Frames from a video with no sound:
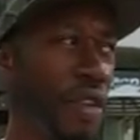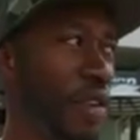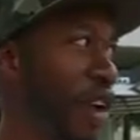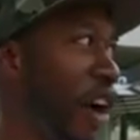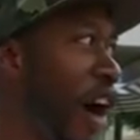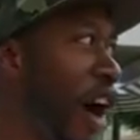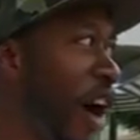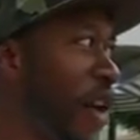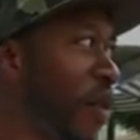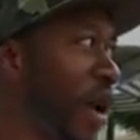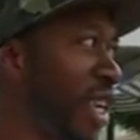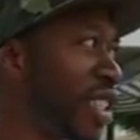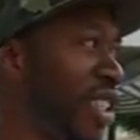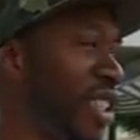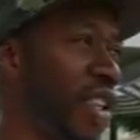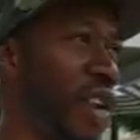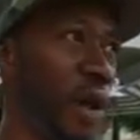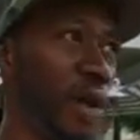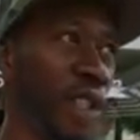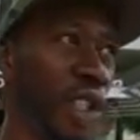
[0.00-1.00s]
Car
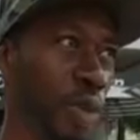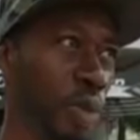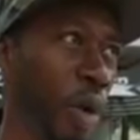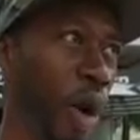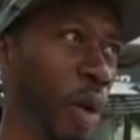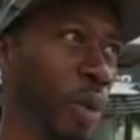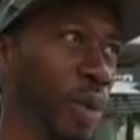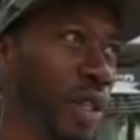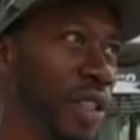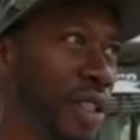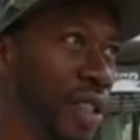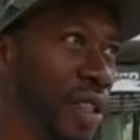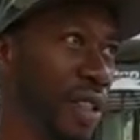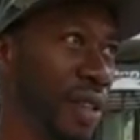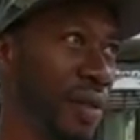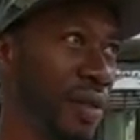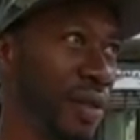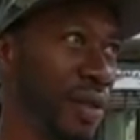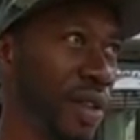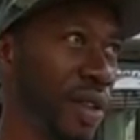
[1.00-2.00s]
racing knows its purpose.
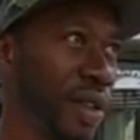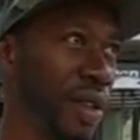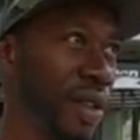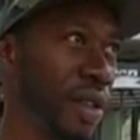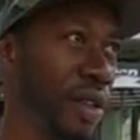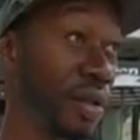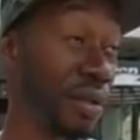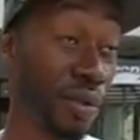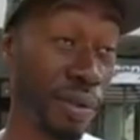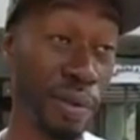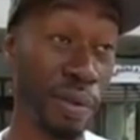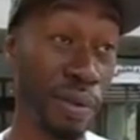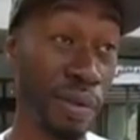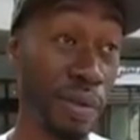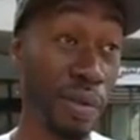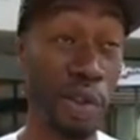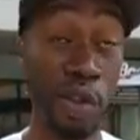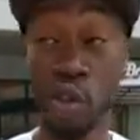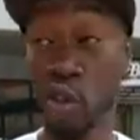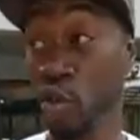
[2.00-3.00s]

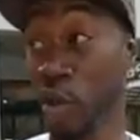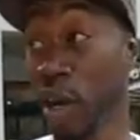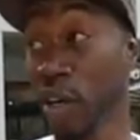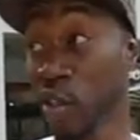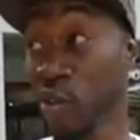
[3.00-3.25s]
Truck